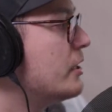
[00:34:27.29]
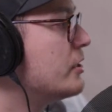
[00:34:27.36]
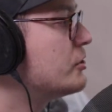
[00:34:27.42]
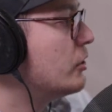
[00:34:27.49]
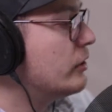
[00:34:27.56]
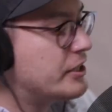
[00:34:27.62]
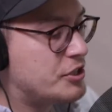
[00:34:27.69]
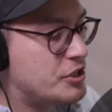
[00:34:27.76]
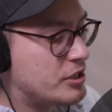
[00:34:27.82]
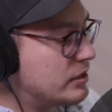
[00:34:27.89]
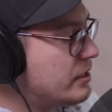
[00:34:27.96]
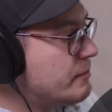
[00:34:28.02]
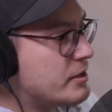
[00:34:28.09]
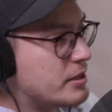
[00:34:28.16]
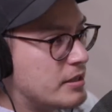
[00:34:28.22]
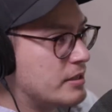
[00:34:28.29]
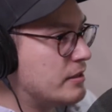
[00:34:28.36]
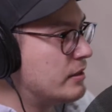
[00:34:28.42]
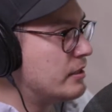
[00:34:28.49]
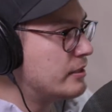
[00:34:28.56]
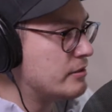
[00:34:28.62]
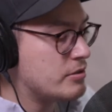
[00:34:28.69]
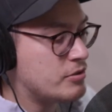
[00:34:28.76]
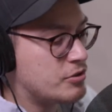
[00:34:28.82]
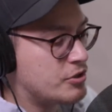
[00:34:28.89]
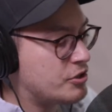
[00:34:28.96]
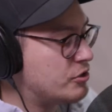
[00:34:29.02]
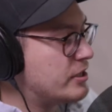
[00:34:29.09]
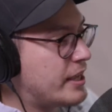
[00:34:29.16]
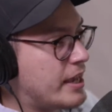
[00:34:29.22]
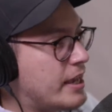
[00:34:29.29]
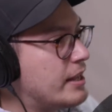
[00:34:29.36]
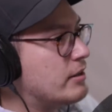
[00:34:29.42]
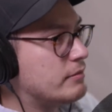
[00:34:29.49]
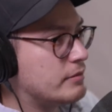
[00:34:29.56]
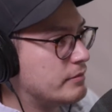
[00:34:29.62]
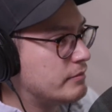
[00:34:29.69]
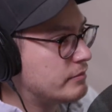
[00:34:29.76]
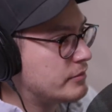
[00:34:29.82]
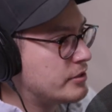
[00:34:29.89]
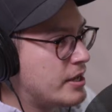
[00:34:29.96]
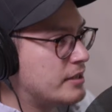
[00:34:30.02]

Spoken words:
So let's just limit you